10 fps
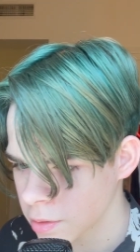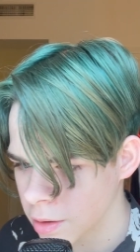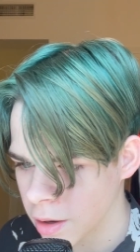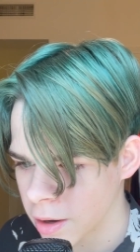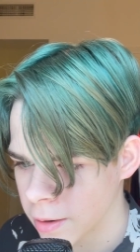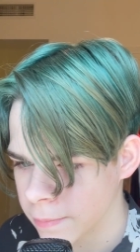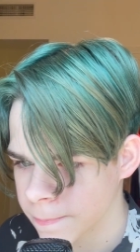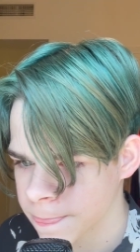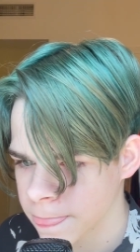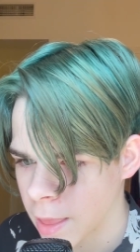Uh,
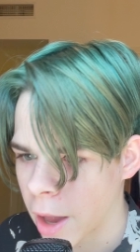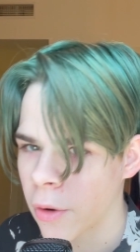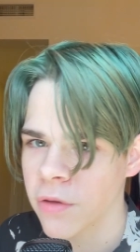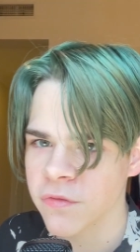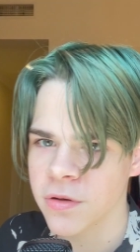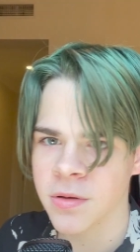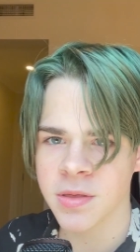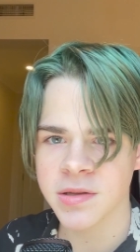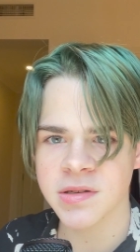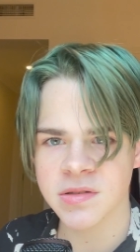however,
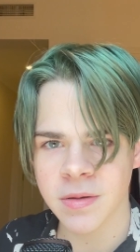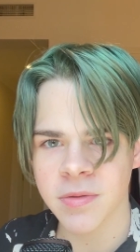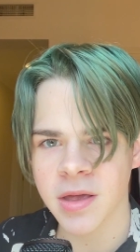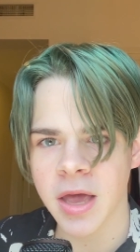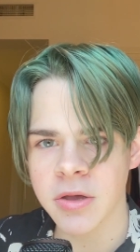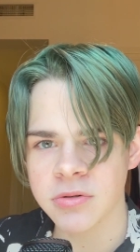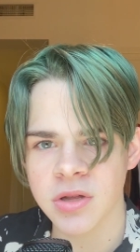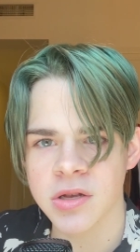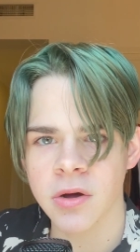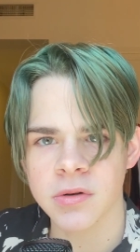this is something I
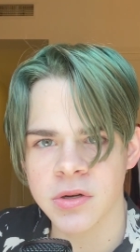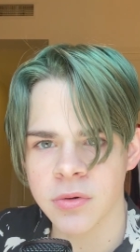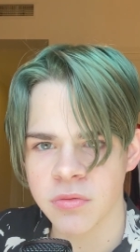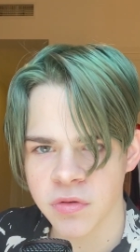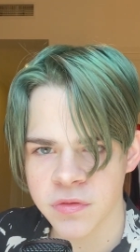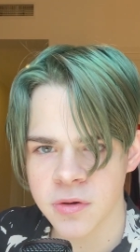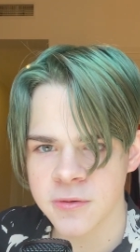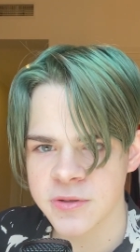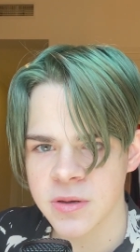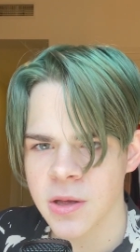usually don't do in
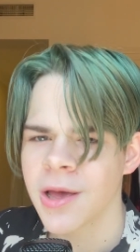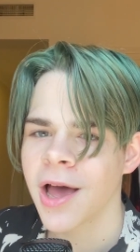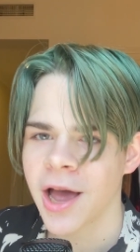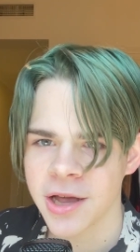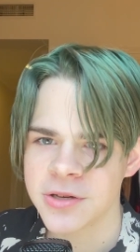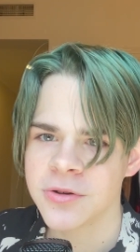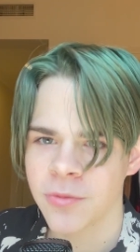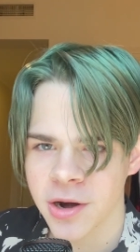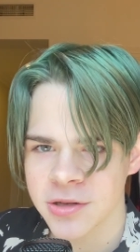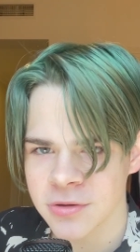reviews. I do
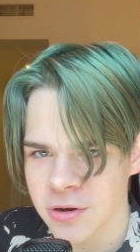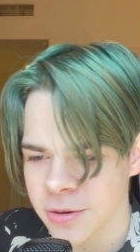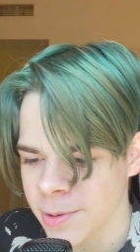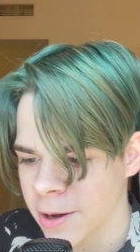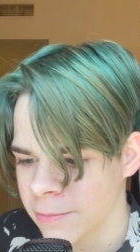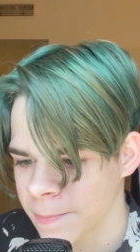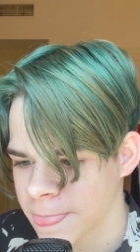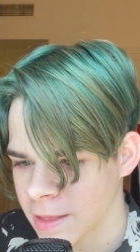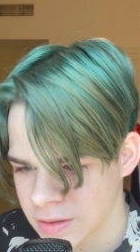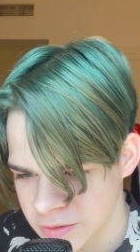want to talk about
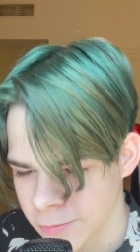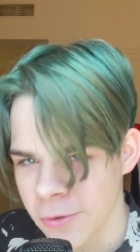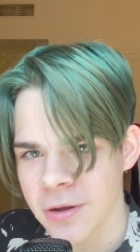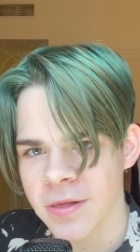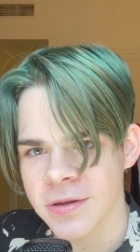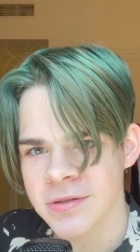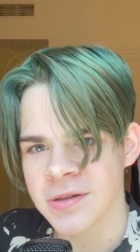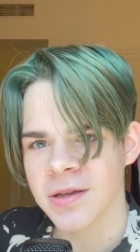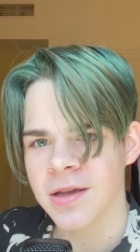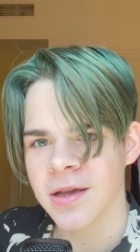spoilers
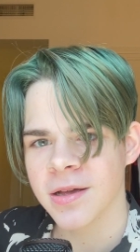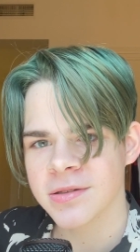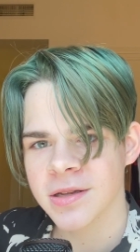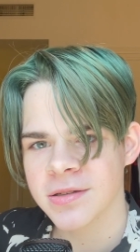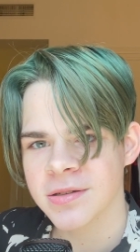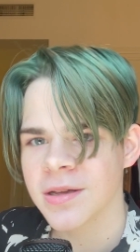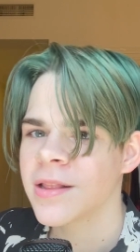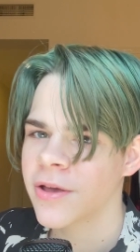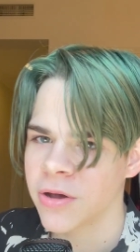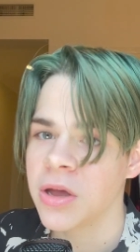since
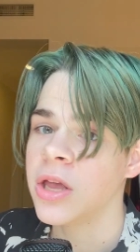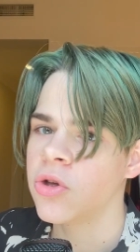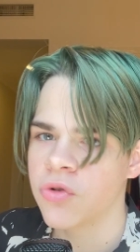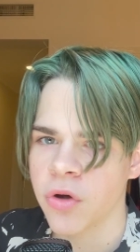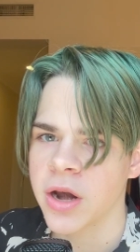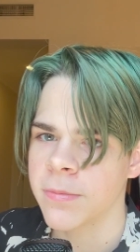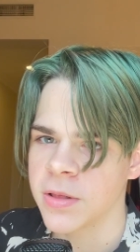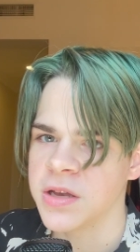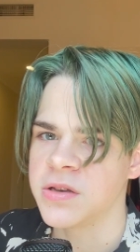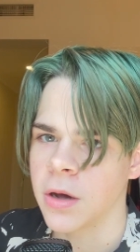there are
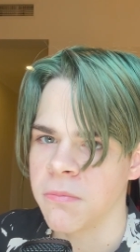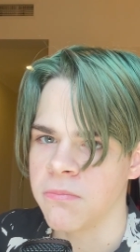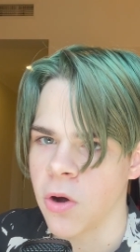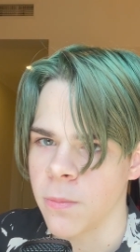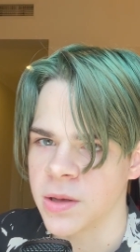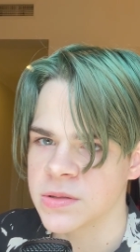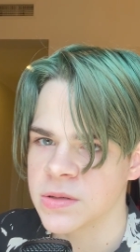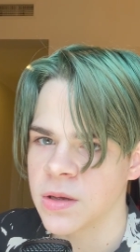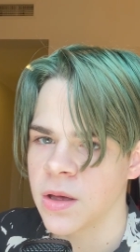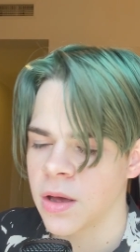incredibly dumb moments
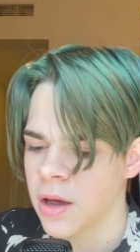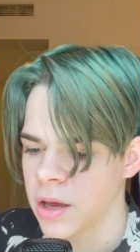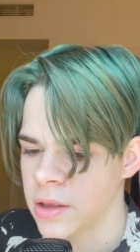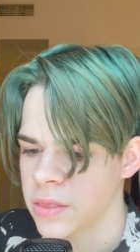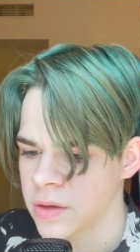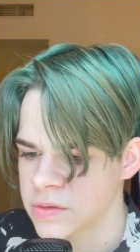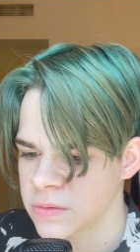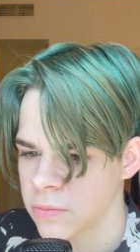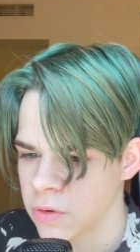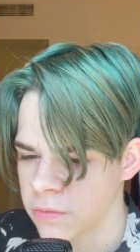in this
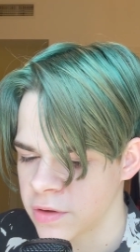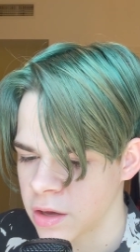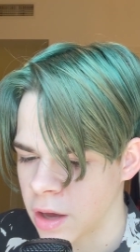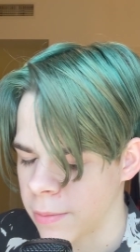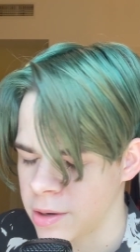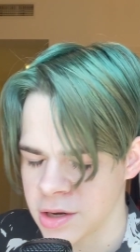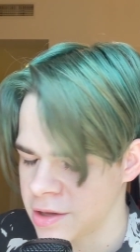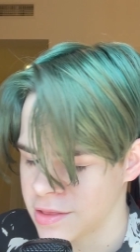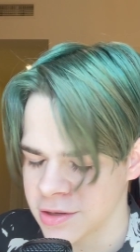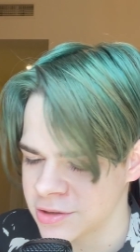movie, I mean,
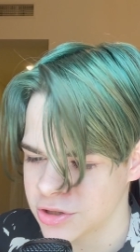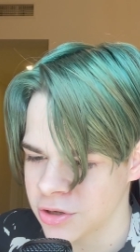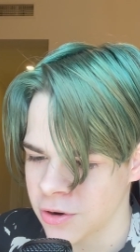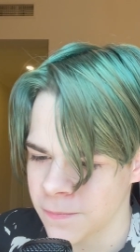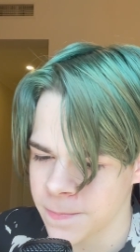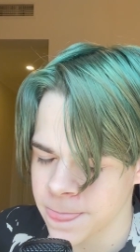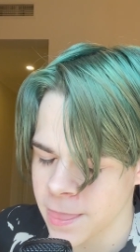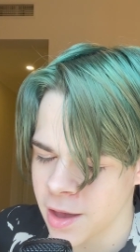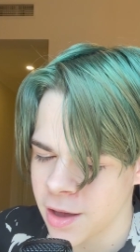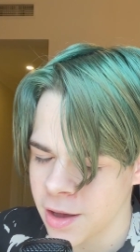in this show.
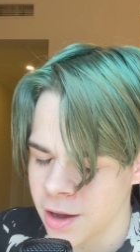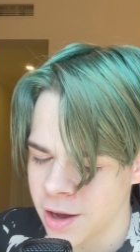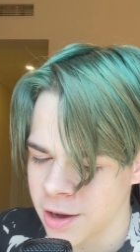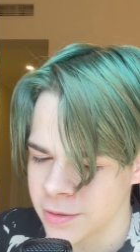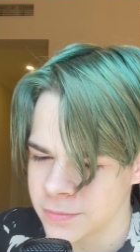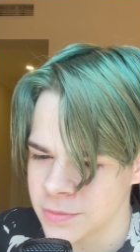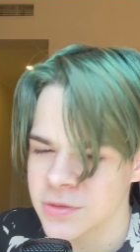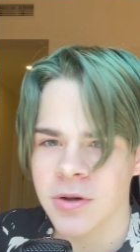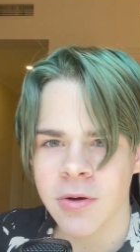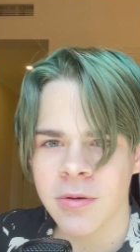Uh,
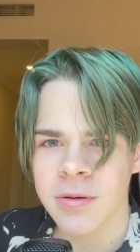so,